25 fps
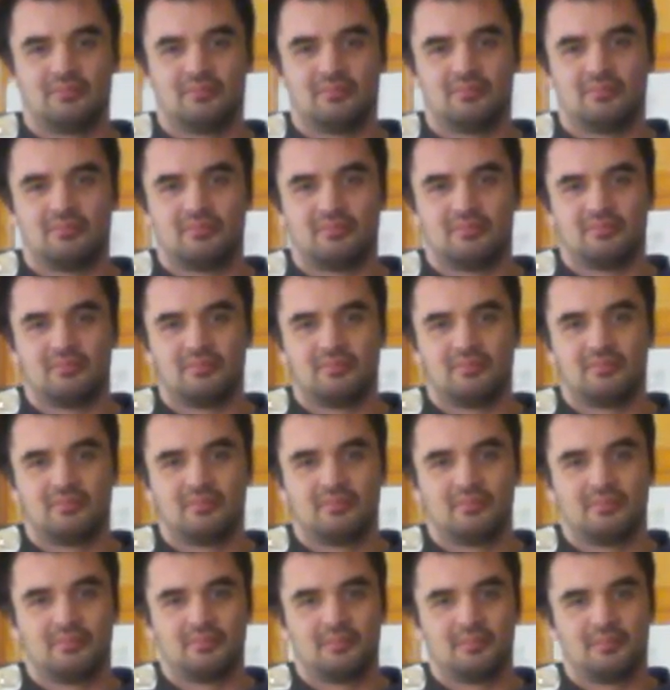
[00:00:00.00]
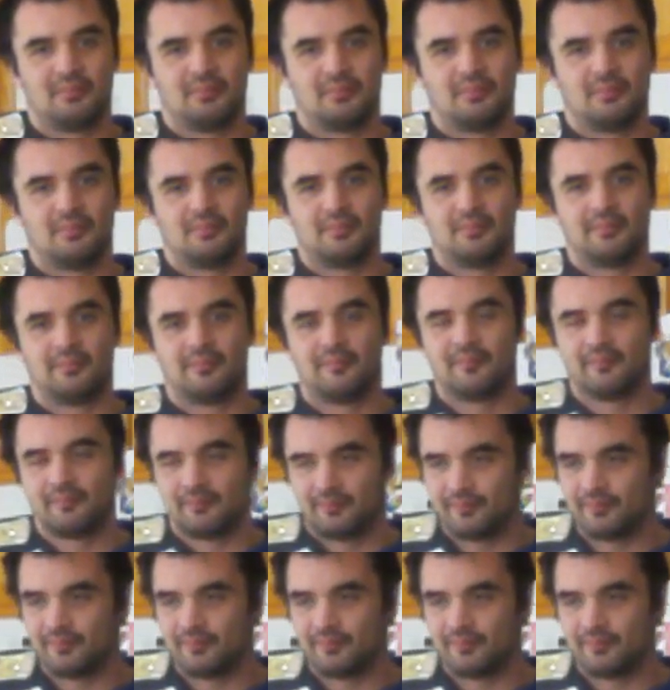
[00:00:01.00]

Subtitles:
[no speech]